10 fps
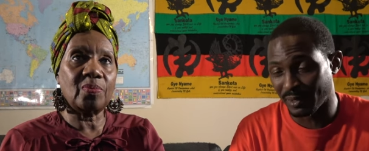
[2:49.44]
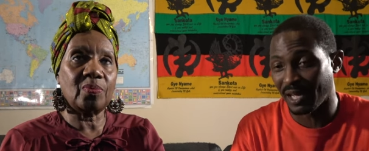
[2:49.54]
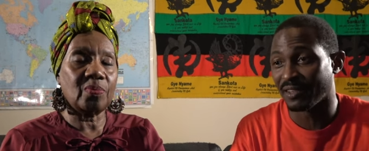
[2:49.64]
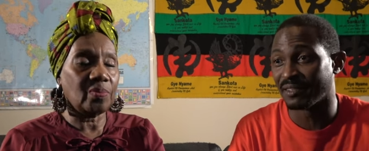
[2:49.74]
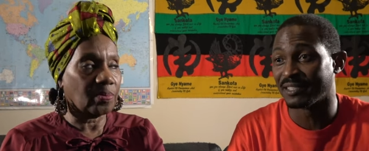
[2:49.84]
Speaker 1: with
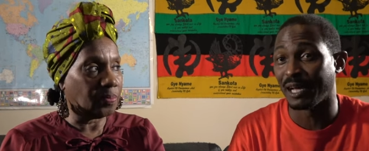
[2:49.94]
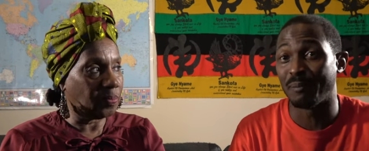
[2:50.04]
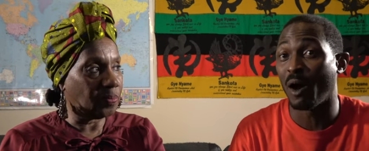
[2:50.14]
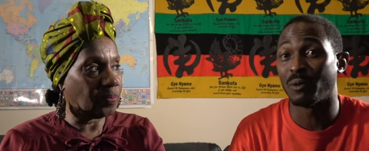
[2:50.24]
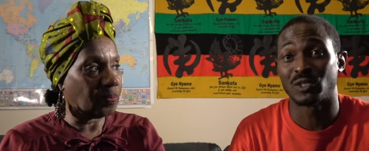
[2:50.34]
others
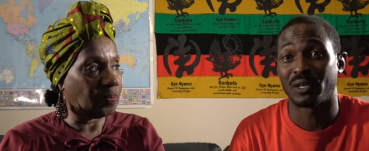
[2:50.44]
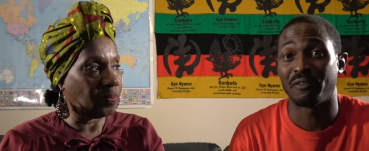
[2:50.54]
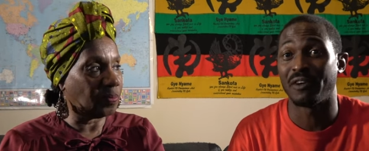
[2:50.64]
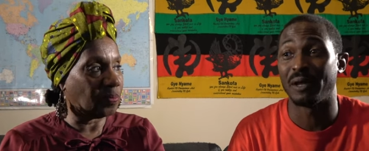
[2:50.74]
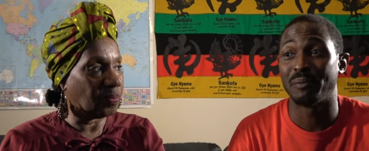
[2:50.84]
i'm always trying to
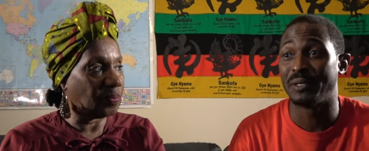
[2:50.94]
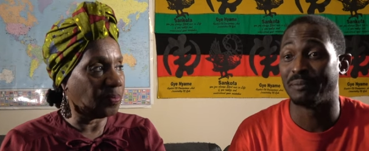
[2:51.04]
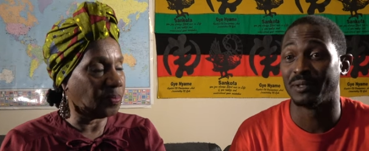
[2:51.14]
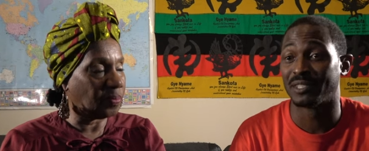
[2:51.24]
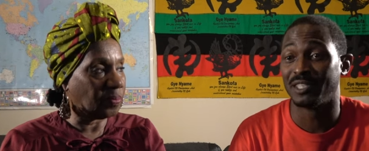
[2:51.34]
find
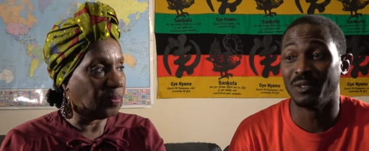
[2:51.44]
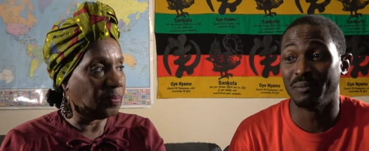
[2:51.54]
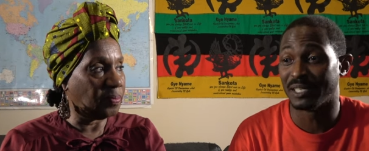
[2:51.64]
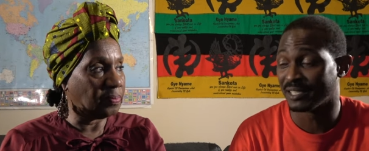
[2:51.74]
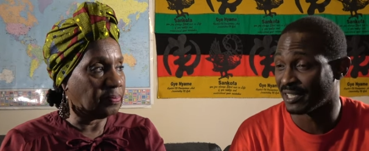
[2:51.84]
people to do
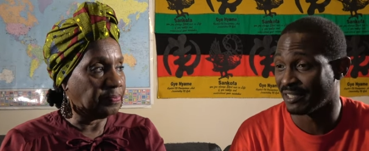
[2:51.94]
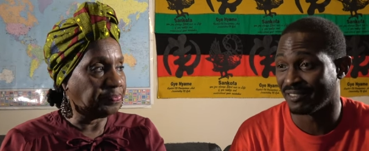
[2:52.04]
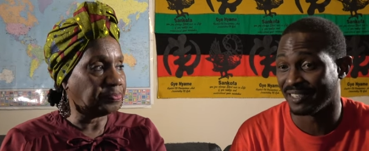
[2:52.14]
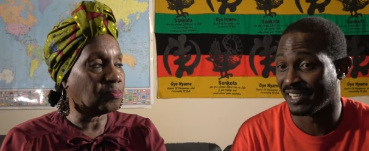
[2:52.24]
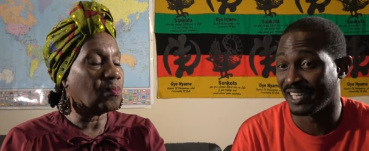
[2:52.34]
business
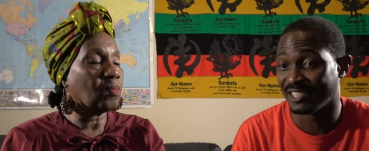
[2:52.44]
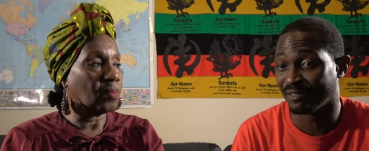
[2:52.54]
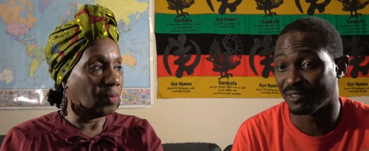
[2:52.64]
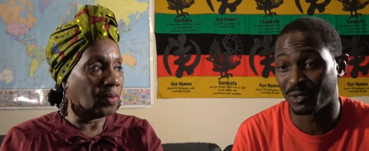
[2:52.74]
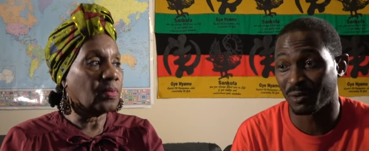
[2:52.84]
in, in the age
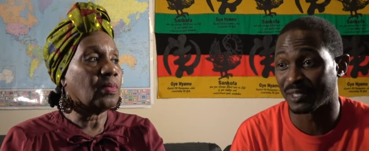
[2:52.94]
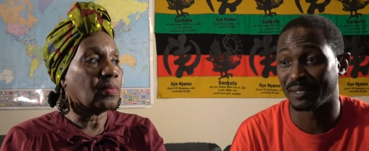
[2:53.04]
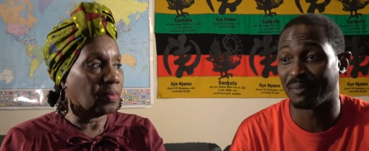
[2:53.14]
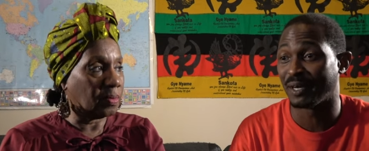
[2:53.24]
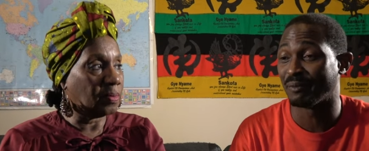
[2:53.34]
of
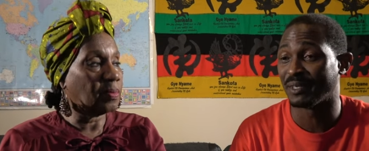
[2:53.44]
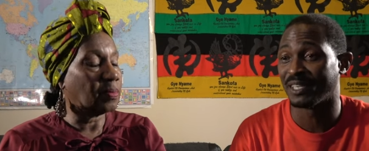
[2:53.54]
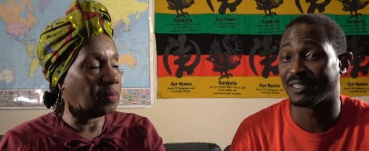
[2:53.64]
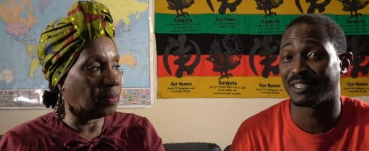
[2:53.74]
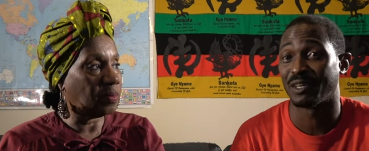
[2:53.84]
tourism and we
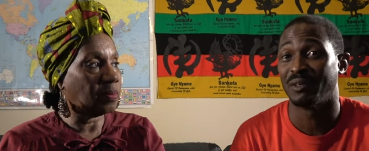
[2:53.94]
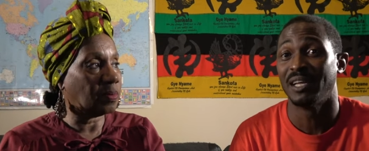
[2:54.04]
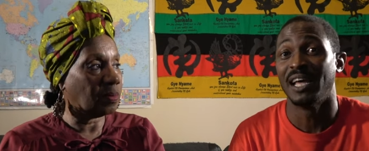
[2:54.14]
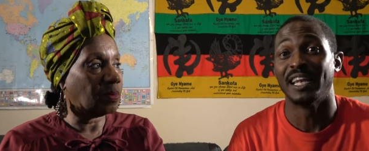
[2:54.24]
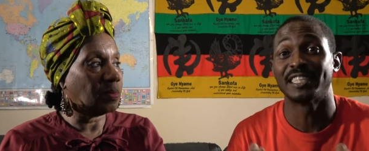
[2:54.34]
know so
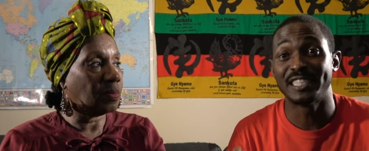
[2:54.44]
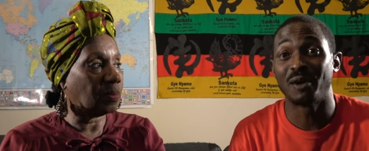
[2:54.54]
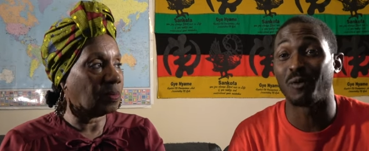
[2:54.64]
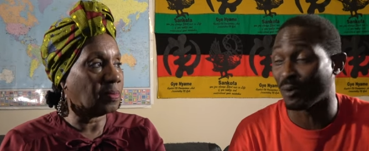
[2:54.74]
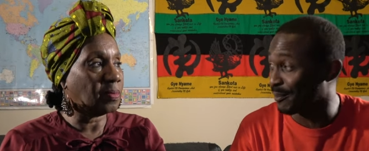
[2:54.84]
let's
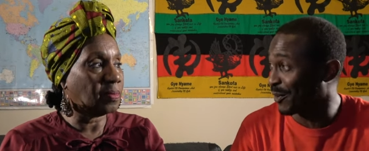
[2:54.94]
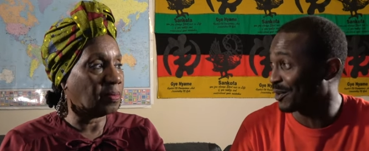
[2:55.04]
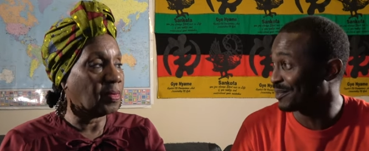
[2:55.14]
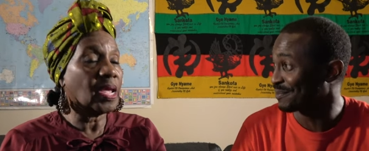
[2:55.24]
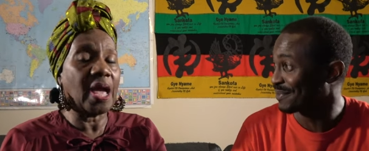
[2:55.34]
network
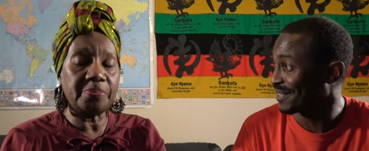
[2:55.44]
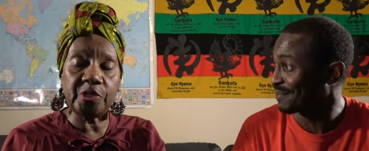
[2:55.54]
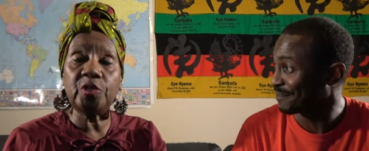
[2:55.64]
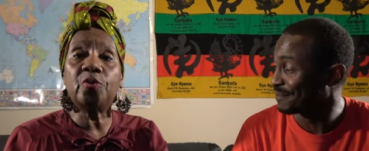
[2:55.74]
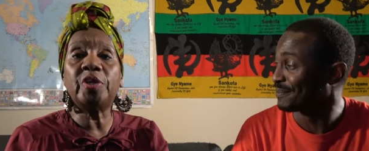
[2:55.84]
more
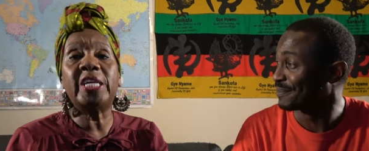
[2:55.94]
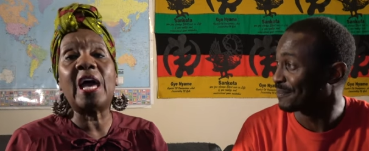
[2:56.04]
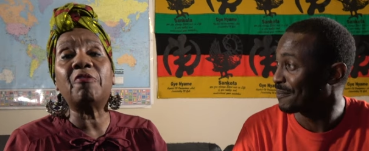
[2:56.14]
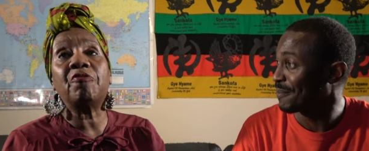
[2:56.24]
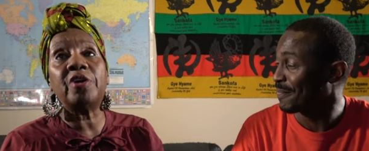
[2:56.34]
Speaker 2: absolutely and
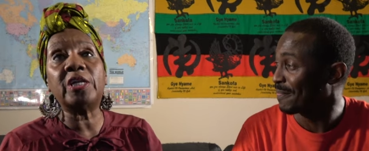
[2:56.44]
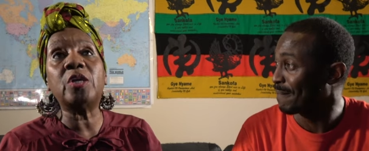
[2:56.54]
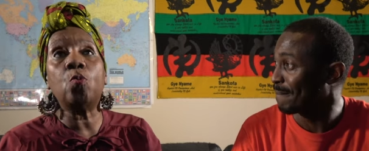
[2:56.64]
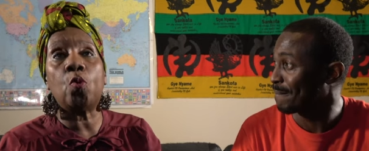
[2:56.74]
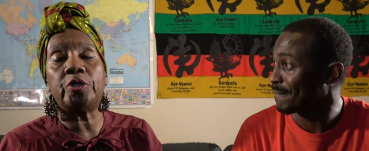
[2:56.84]
i
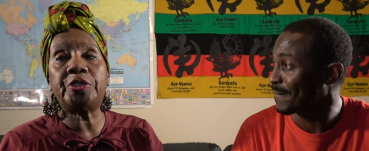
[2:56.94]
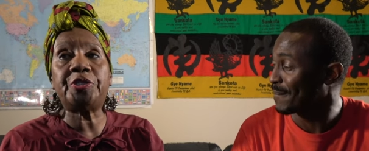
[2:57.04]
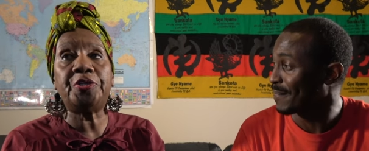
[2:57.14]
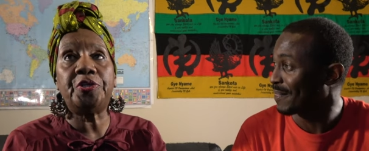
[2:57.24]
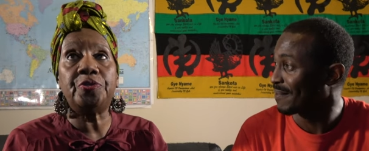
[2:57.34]
really wanted
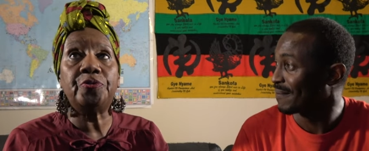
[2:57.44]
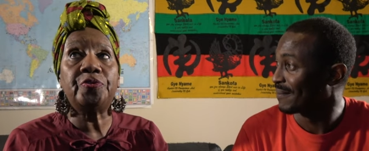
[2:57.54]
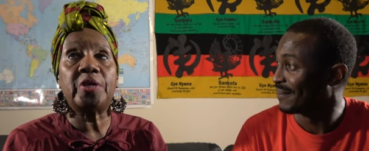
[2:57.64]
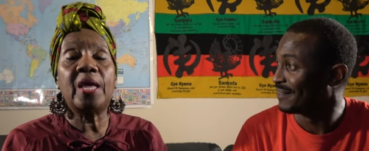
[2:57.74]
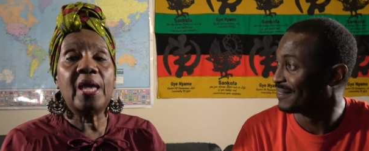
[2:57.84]
to
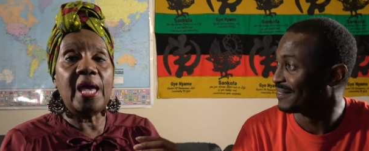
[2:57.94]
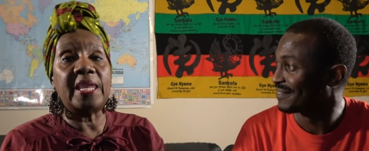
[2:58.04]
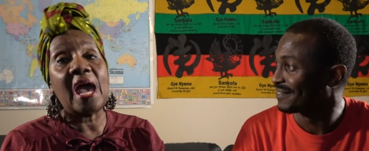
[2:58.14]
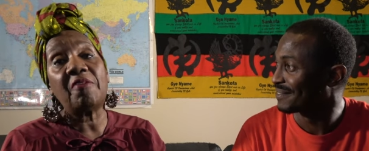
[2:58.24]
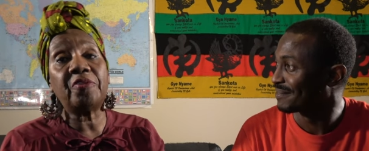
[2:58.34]
use
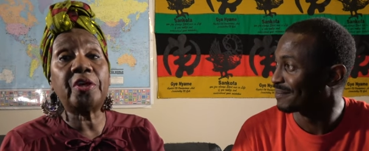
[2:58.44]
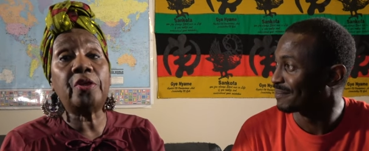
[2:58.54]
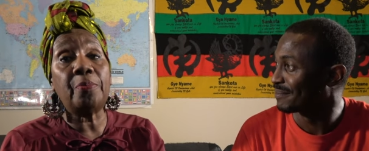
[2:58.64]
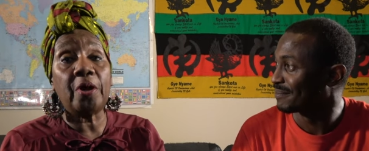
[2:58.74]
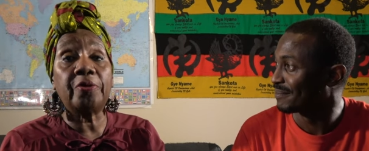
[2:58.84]
an african
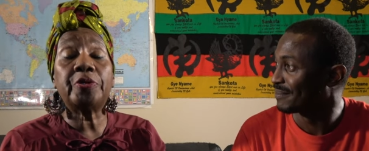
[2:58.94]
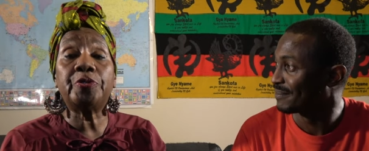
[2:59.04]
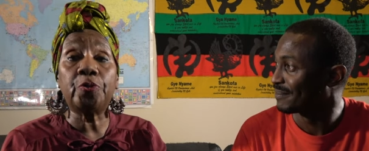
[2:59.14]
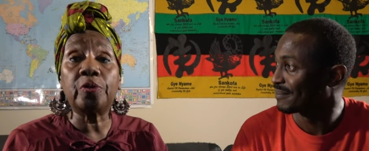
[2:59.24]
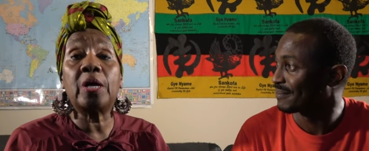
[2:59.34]
american
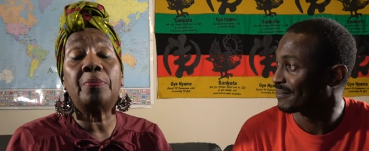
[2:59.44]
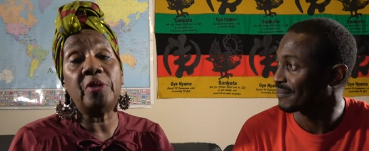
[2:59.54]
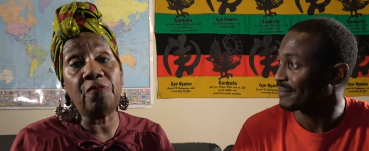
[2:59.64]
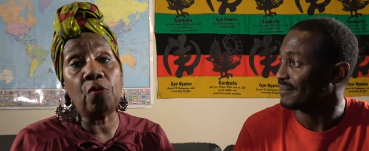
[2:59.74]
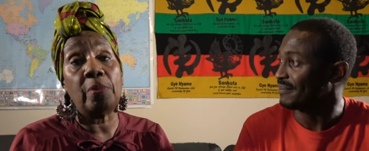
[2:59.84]
tour
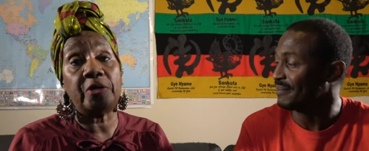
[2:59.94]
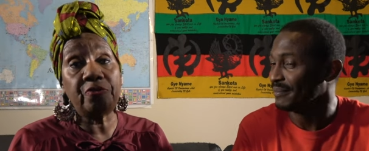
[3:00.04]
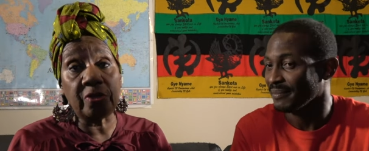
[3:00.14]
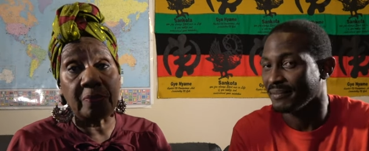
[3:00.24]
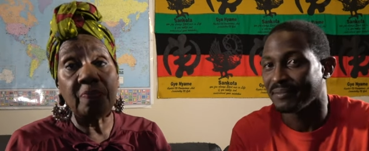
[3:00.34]
company for my
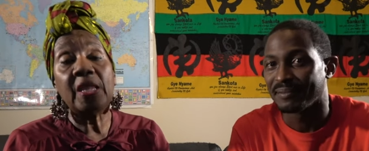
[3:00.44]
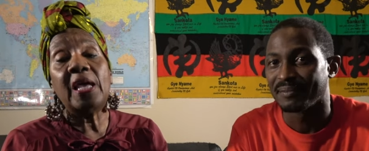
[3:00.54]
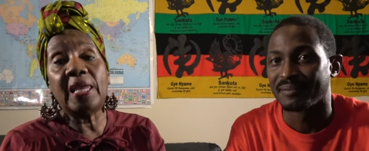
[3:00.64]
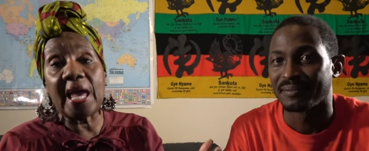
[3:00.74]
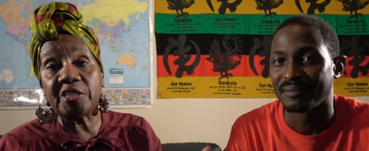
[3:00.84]
trip
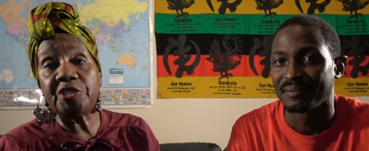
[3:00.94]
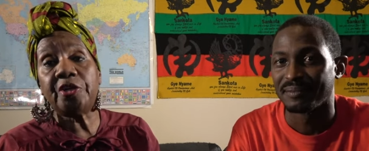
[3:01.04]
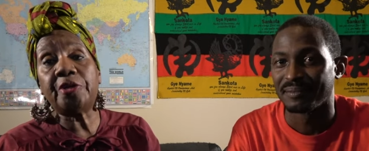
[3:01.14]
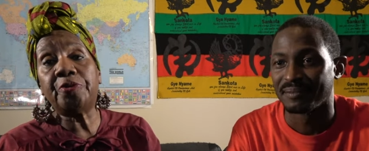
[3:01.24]
last year i